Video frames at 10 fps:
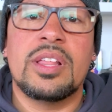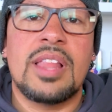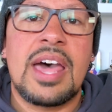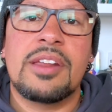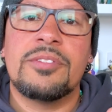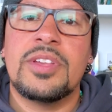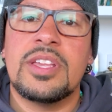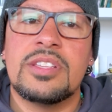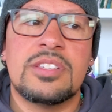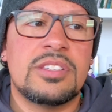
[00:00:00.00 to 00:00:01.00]
a lot of
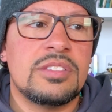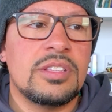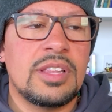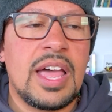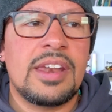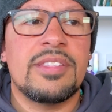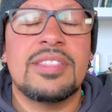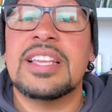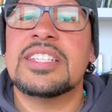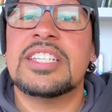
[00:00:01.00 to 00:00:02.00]
the
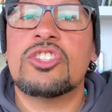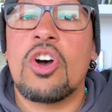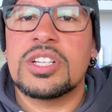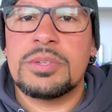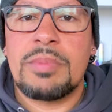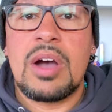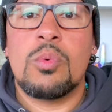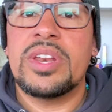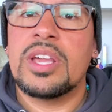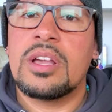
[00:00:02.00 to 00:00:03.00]
things he talks about
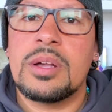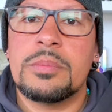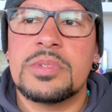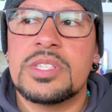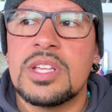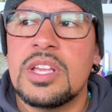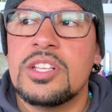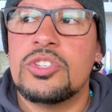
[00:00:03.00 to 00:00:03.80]
when it comes